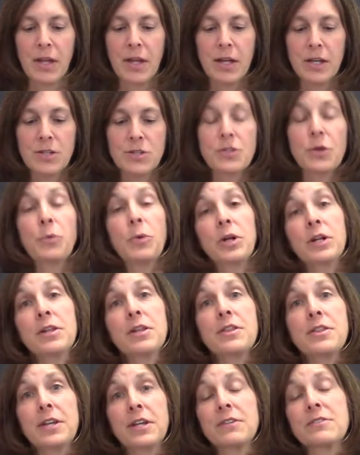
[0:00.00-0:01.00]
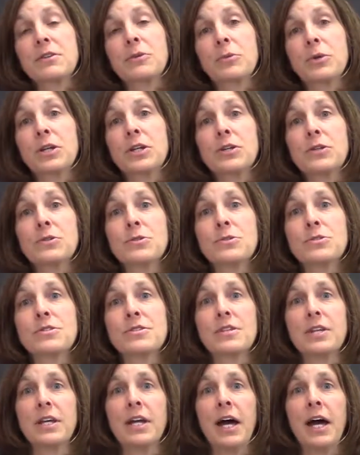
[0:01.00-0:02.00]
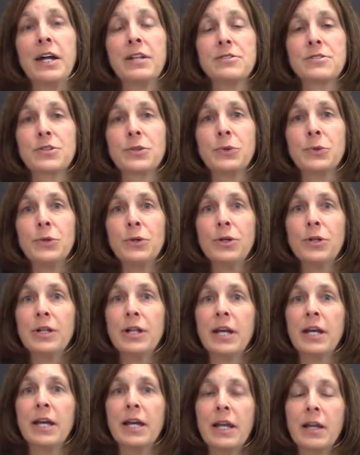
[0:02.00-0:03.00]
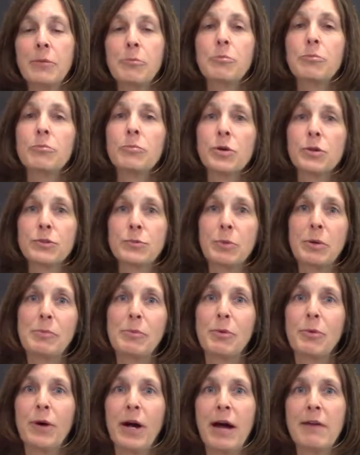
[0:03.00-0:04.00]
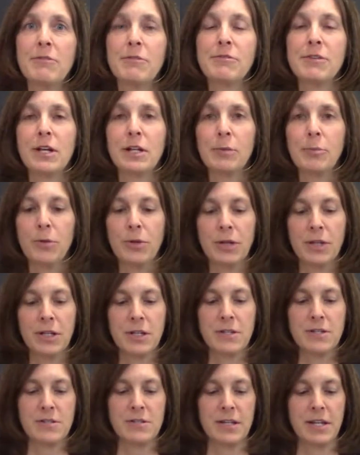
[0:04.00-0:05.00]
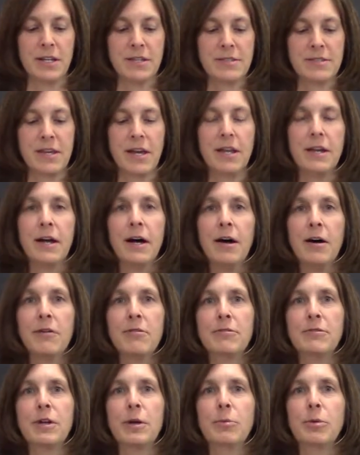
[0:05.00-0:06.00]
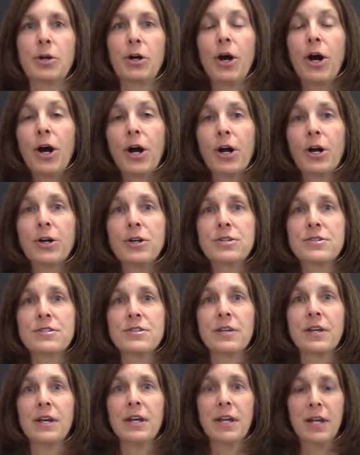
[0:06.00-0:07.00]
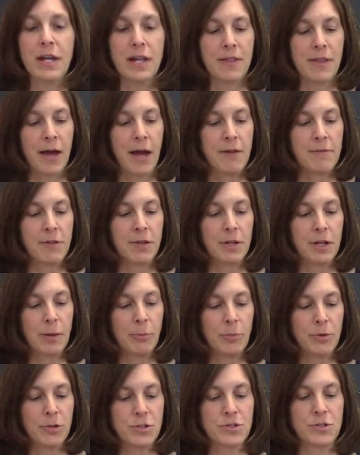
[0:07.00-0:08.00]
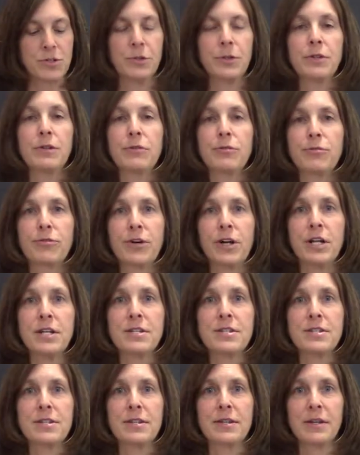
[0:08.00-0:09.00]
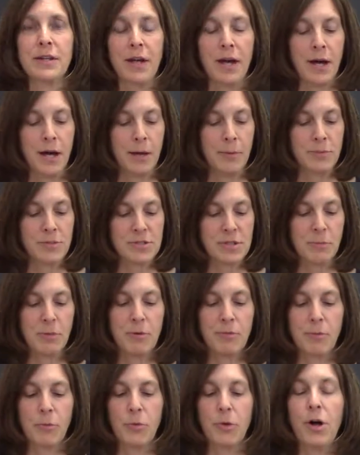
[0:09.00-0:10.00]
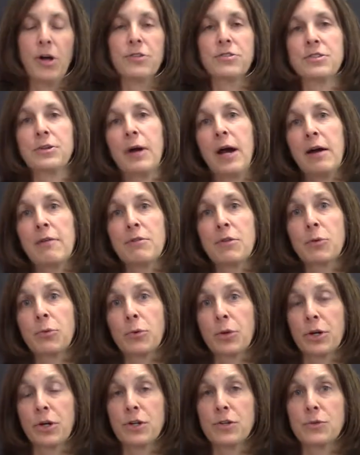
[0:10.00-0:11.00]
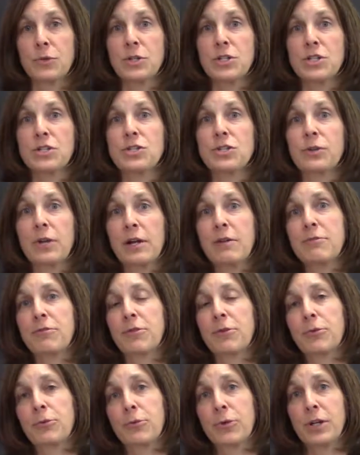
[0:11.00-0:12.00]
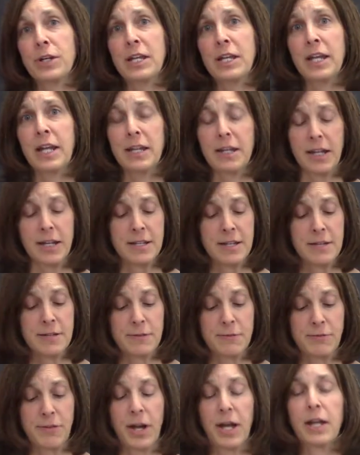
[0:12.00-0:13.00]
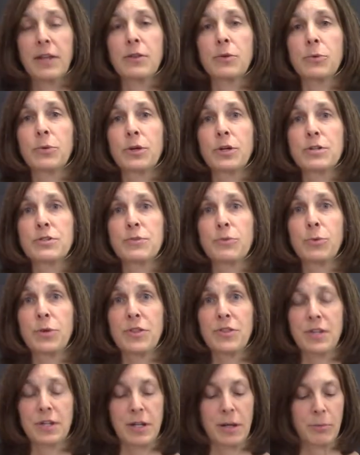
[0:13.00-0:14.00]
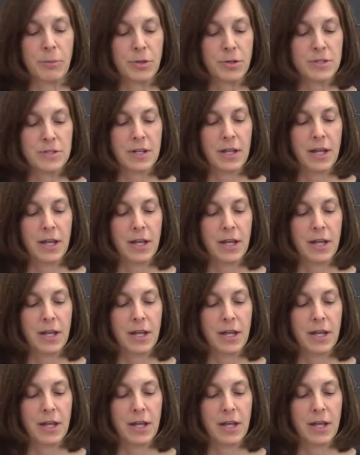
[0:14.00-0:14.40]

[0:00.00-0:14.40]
So one of the things that we use at school, and most people will have available, is a set of number cards that have the numbers on the front. Some of them will also have the words, which is great for reading and identifying the words with the numbers.